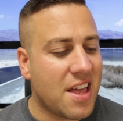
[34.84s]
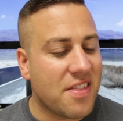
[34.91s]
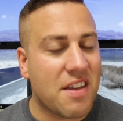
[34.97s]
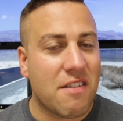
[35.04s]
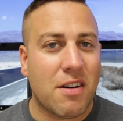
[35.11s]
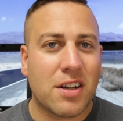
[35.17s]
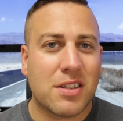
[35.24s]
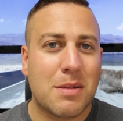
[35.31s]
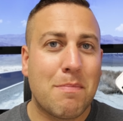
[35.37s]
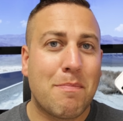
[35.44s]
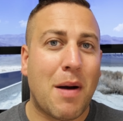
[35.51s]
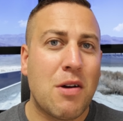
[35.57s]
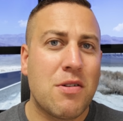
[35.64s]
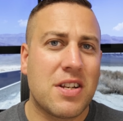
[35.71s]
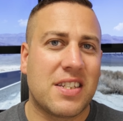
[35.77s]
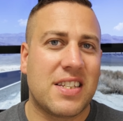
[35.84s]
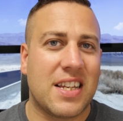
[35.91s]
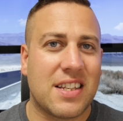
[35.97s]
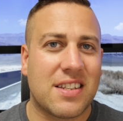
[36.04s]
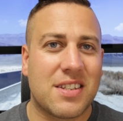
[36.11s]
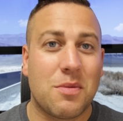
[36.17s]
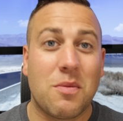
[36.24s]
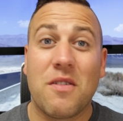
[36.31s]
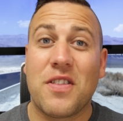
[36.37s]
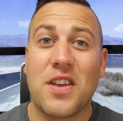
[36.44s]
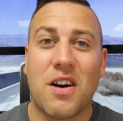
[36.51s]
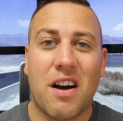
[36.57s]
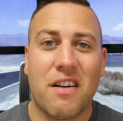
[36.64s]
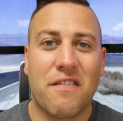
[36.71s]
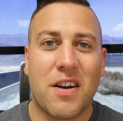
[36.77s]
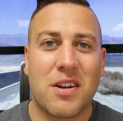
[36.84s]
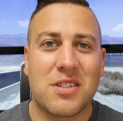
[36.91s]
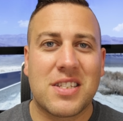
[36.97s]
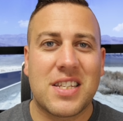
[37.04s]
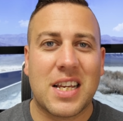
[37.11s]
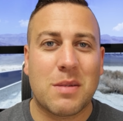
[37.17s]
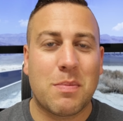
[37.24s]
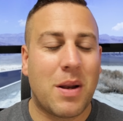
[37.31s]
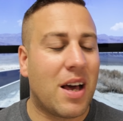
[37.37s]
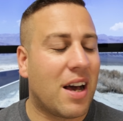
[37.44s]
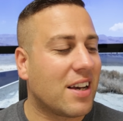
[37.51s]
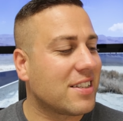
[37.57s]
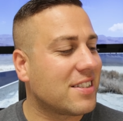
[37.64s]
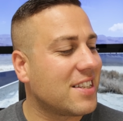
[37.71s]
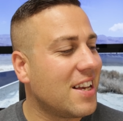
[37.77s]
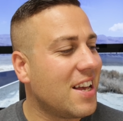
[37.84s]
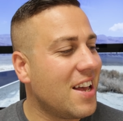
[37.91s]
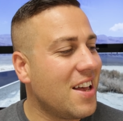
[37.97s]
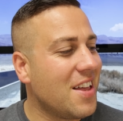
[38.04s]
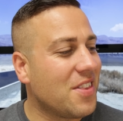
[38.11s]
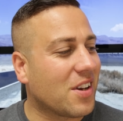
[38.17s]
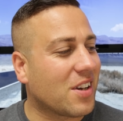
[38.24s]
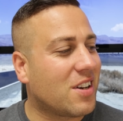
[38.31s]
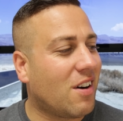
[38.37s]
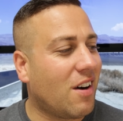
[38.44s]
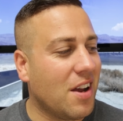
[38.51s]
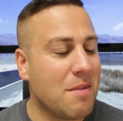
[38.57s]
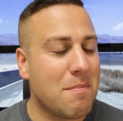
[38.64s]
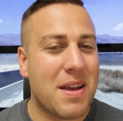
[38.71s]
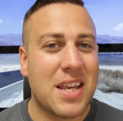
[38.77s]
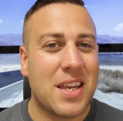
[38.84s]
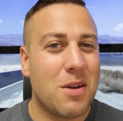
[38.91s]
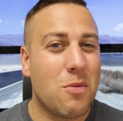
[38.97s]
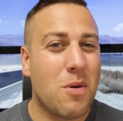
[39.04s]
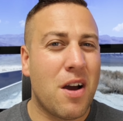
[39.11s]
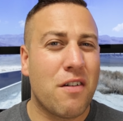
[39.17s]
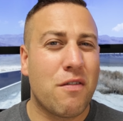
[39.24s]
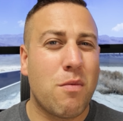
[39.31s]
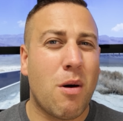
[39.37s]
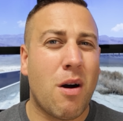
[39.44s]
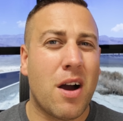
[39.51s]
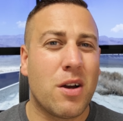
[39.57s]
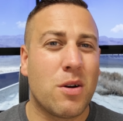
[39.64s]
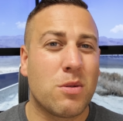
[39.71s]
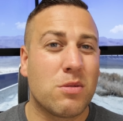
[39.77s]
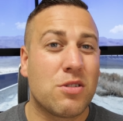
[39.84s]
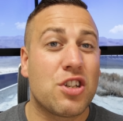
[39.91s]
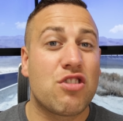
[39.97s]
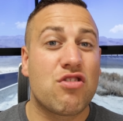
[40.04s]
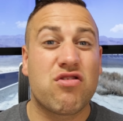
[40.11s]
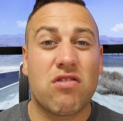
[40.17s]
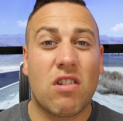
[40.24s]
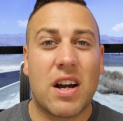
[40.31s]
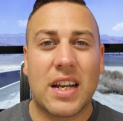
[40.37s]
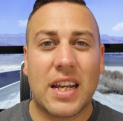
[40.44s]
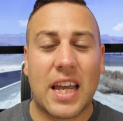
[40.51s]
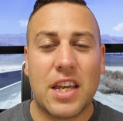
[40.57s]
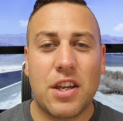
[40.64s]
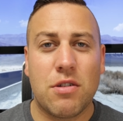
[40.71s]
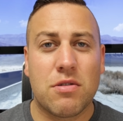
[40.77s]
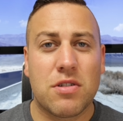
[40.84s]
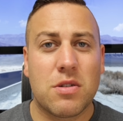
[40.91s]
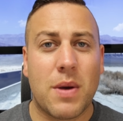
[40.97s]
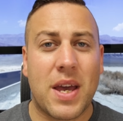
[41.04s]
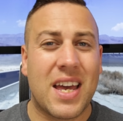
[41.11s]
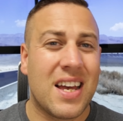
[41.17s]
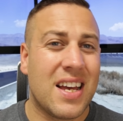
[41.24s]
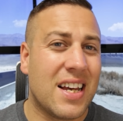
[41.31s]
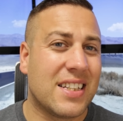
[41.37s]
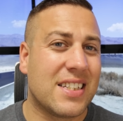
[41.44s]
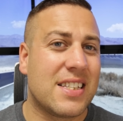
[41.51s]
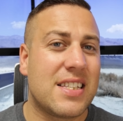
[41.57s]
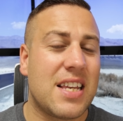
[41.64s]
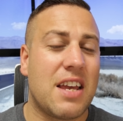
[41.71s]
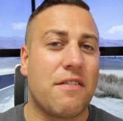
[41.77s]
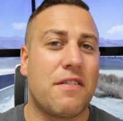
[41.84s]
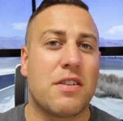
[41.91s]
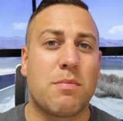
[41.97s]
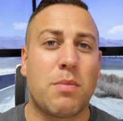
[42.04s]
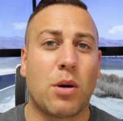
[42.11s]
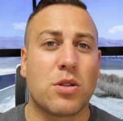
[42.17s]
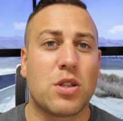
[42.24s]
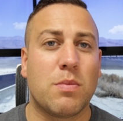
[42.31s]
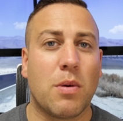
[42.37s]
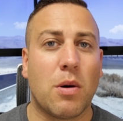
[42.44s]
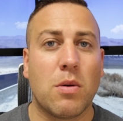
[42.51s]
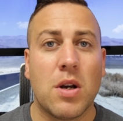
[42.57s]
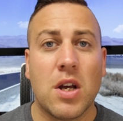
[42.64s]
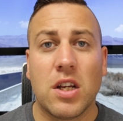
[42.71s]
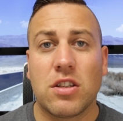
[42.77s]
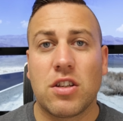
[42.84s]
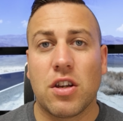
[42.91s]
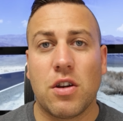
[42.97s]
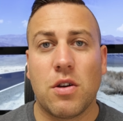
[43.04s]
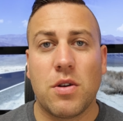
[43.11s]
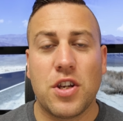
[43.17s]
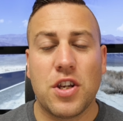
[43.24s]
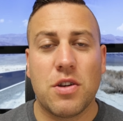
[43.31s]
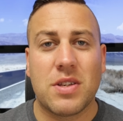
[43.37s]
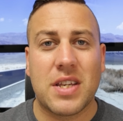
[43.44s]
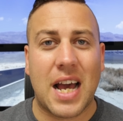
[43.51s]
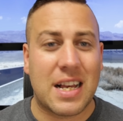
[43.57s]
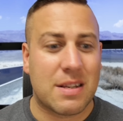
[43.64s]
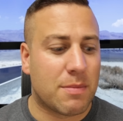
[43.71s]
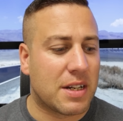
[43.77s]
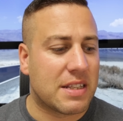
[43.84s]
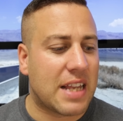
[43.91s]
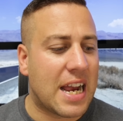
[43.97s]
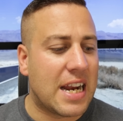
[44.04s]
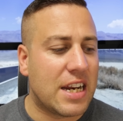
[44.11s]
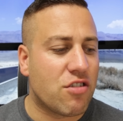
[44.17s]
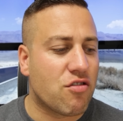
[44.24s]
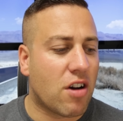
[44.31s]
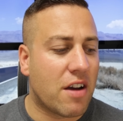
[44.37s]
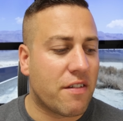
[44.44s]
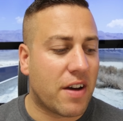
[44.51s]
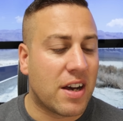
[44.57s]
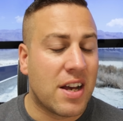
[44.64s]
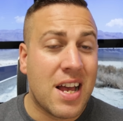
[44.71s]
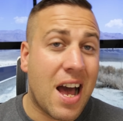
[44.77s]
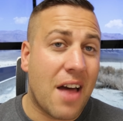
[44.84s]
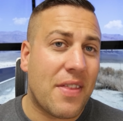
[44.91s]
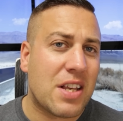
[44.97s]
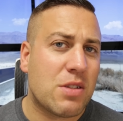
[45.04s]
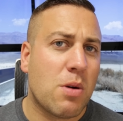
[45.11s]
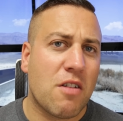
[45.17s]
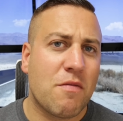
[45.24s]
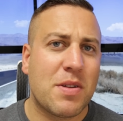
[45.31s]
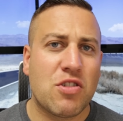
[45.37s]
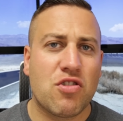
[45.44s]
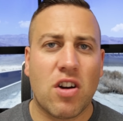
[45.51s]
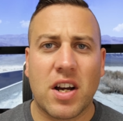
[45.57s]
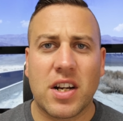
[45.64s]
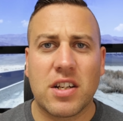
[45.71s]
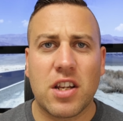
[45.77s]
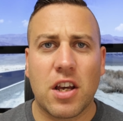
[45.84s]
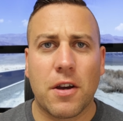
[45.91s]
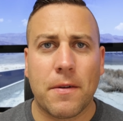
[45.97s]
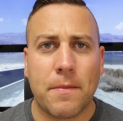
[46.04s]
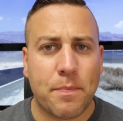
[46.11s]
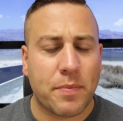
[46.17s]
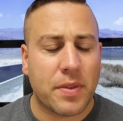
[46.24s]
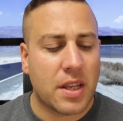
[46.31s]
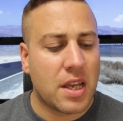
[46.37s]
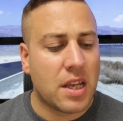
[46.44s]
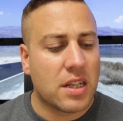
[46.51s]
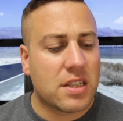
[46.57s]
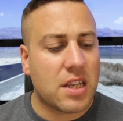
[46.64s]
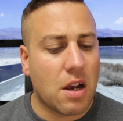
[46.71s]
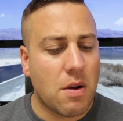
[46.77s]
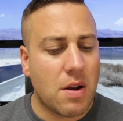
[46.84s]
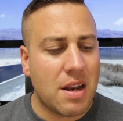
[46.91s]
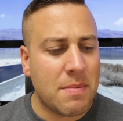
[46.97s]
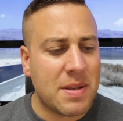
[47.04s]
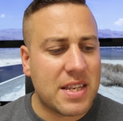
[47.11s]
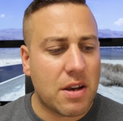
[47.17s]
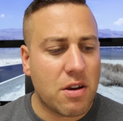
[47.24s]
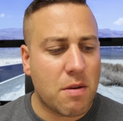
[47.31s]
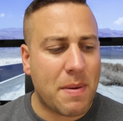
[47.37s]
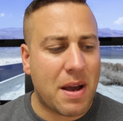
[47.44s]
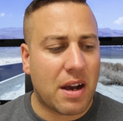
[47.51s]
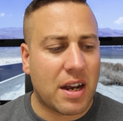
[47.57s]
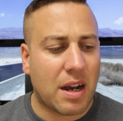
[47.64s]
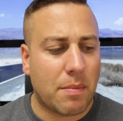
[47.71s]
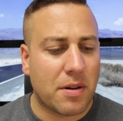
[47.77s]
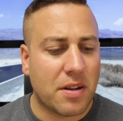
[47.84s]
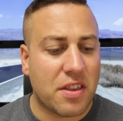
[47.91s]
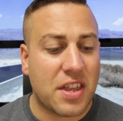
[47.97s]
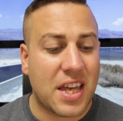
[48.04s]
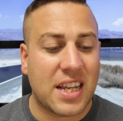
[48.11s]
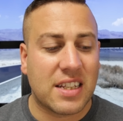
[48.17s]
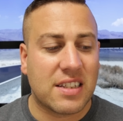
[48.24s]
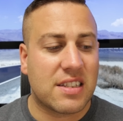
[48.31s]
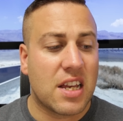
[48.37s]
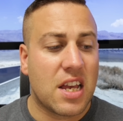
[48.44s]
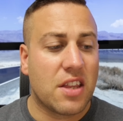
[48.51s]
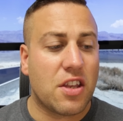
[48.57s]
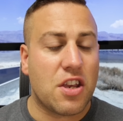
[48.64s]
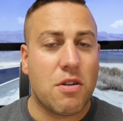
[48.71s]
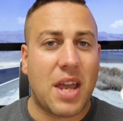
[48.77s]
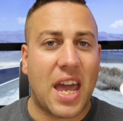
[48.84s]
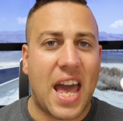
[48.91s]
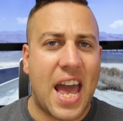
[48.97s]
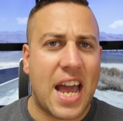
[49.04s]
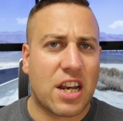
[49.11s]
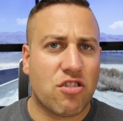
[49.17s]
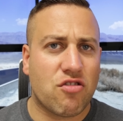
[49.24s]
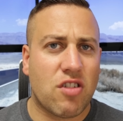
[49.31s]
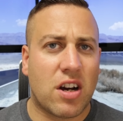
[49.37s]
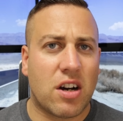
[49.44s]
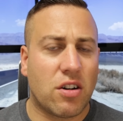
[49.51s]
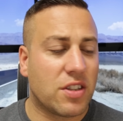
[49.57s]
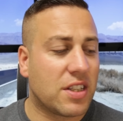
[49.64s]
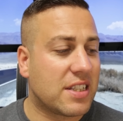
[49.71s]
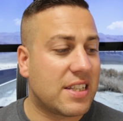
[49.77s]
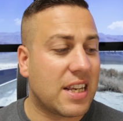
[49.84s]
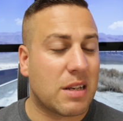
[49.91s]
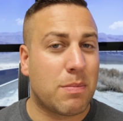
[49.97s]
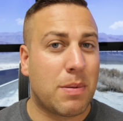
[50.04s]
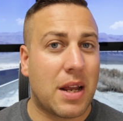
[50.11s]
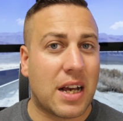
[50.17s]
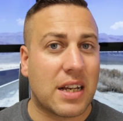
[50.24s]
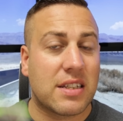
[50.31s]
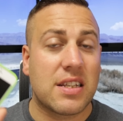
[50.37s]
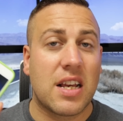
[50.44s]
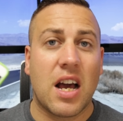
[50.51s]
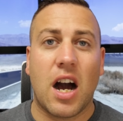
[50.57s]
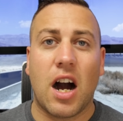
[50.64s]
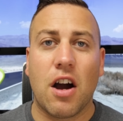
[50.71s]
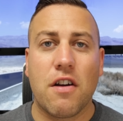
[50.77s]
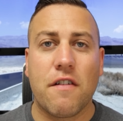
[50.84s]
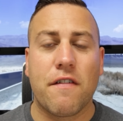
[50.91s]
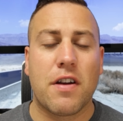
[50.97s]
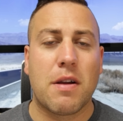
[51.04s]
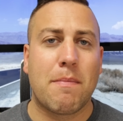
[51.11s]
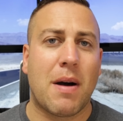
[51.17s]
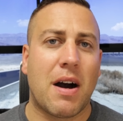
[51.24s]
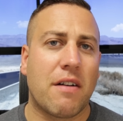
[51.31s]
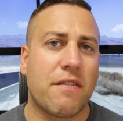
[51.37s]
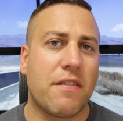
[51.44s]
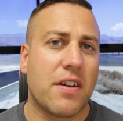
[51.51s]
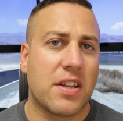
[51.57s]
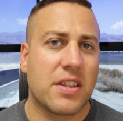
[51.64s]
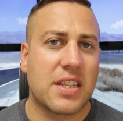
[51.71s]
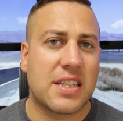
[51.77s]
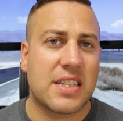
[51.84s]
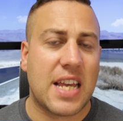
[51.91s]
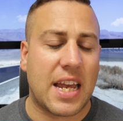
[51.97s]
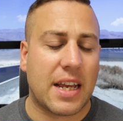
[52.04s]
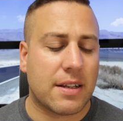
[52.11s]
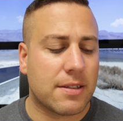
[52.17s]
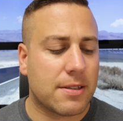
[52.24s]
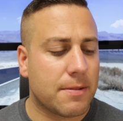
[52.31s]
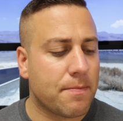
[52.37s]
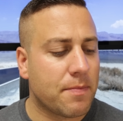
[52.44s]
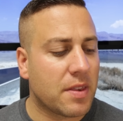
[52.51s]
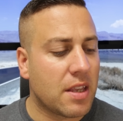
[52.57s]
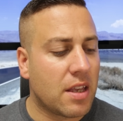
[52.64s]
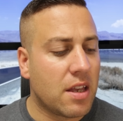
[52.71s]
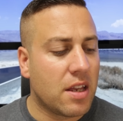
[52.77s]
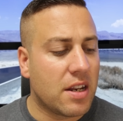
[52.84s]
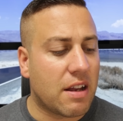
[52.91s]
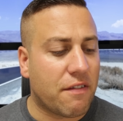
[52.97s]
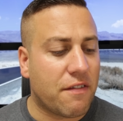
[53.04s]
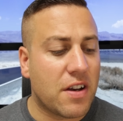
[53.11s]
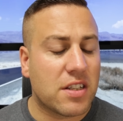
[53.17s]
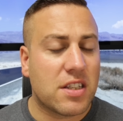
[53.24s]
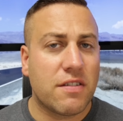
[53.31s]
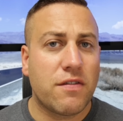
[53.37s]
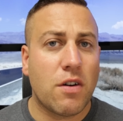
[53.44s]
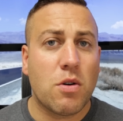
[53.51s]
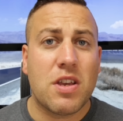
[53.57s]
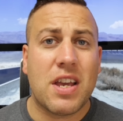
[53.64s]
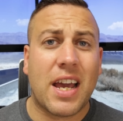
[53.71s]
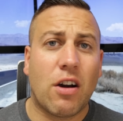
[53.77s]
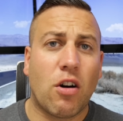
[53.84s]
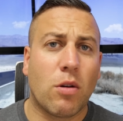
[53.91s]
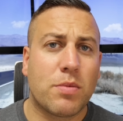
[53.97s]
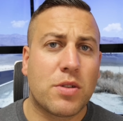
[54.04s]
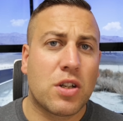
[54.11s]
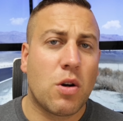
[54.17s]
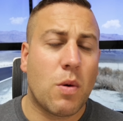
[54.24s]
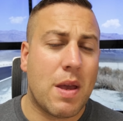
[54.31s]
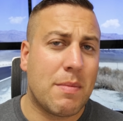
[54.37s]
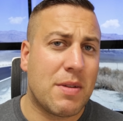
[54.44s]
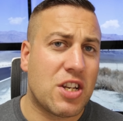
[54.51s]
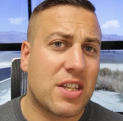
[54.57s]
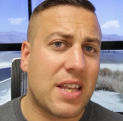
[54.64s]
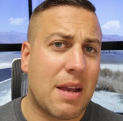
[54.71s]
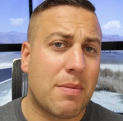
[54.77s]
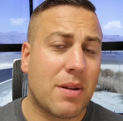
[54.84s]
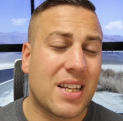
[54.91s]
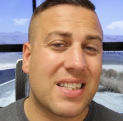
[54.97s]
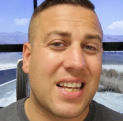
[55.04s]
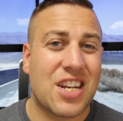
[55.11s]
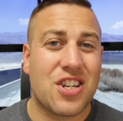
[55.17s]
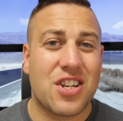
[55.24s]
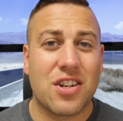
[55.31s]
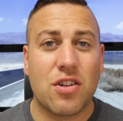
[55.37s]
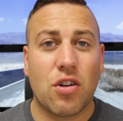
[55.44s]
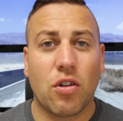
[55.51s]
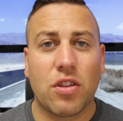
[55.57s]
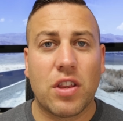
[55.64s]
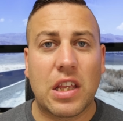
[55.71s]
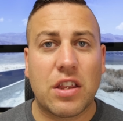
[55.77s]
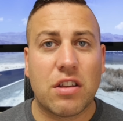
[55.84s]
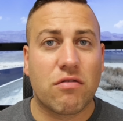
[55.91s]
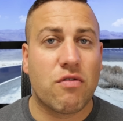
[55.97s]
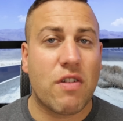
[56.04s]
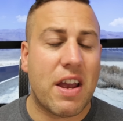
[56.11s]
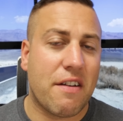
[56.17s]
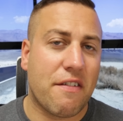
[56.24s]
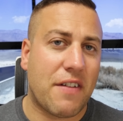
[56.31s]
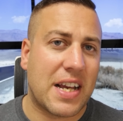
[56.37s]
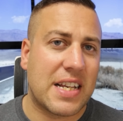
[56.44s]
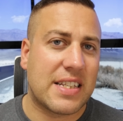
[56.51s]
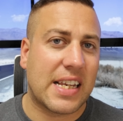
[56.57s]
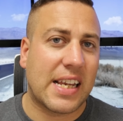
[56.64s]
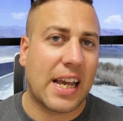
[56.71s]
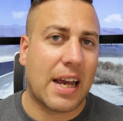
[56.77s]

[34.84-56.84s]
there are some bonuses with the iPhone 6 Plus that kind of make it worthwhile to try and get used to it and see if it's possible to use it as my daily driver, and that's what I've been trying to do. So let me tell you about a couple of things that you get extra on the 6 Plus over and above the 6. Now, first of all, you get optical image stabilization on the rear facing